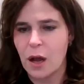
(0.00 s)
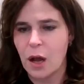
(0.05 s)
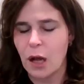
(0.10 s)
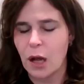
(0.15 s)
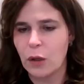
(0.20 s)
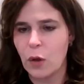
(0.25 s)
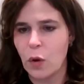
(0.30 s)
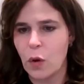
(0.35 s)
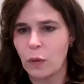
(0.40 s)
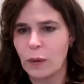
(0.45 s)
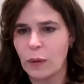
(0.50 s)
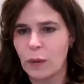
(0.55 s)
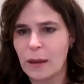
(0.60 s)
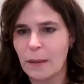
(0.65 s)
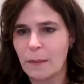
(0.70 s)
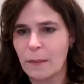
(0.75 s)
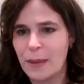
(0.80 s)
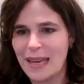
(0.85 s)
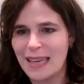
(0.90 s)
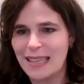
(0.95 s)
along with
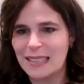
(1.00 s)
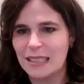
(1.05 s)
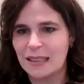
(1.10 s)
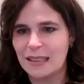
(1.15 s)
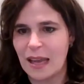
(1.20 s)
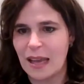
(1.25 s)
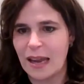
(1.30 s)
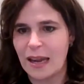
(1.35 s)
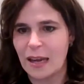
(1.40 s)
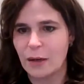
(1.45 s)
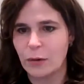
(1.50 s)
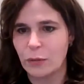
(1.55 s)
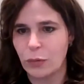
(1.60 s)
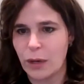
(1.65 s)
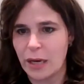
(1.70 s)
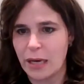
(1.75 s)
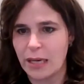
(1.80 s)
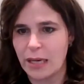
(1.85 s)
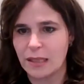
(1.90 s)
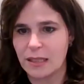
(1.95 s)
a big delay in
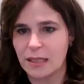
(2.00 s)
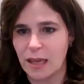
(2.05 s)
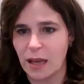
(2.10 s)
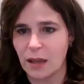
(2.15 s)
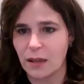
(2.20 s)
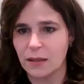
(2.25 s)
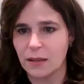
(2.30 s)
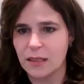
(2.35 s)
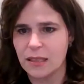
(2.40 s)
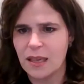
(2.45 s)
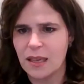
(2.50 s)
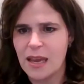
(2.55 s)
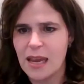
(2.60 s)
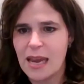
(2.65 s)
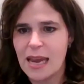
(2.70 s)
reading skills.